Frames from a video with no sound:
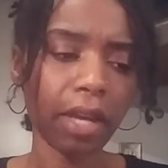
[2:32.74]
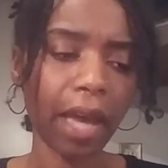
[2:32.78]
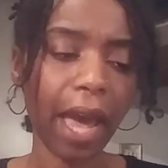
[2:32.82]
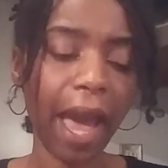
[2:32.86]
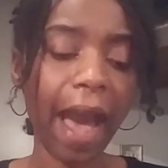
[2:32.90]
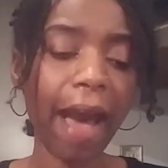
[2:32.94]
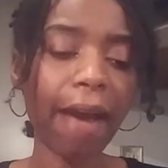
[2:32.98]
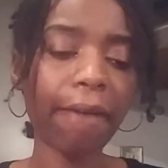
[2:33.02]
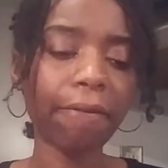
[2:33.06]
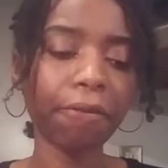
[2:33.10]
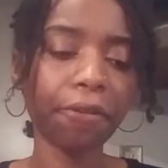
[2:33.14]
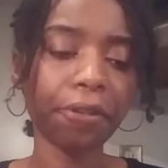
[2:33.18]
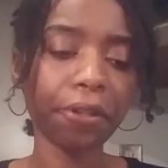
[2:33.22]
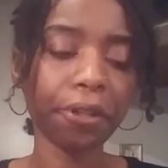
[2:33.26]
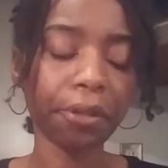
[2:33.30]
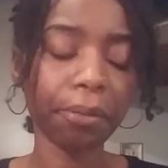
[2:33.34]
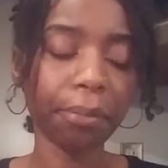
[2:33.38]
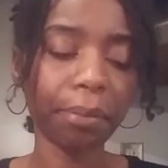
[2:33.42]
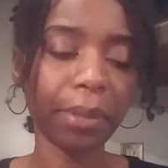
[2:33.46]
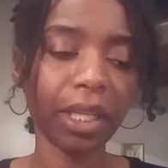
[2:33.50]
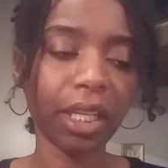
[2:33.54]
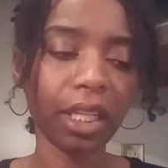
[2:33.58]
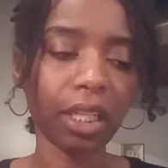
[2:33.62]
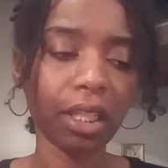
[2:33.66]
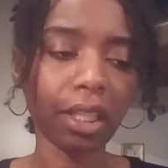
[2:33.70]
After
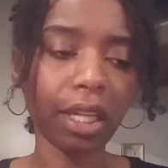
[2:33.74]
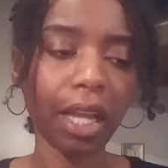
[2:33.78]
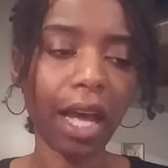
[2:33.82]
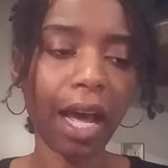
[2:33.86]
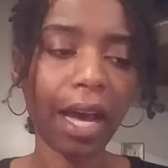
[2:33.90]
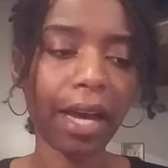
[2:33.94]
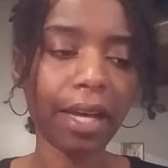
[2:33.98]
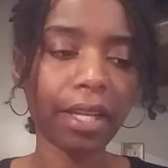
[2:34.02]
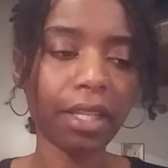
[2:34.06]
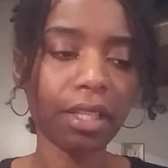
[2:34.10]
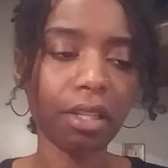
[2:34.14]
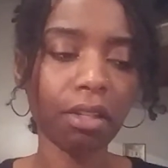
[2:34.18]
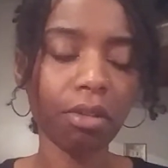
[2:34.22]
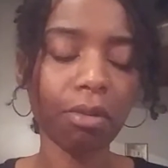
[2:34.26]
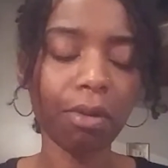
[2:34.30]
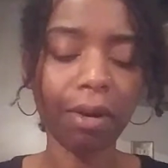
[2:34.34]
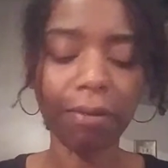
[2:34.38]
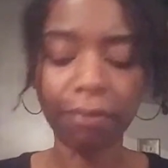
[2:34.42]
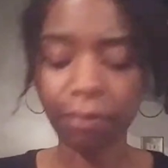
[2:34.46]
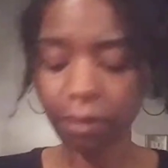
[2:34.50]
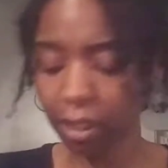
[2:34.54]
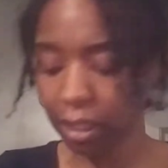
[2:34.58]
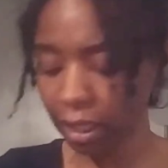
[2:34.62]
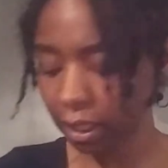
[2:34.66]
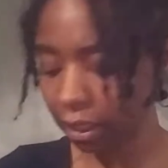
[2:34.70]
being lied to. I
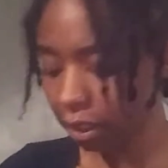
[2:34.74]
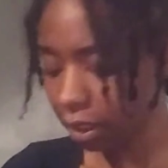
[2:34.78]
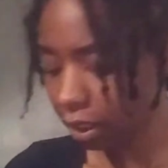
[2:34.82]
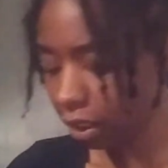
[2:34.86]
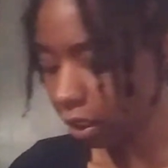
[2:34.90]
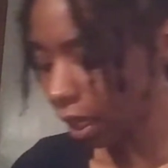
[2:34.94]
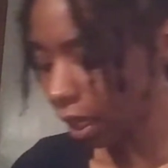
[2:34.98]
feel like the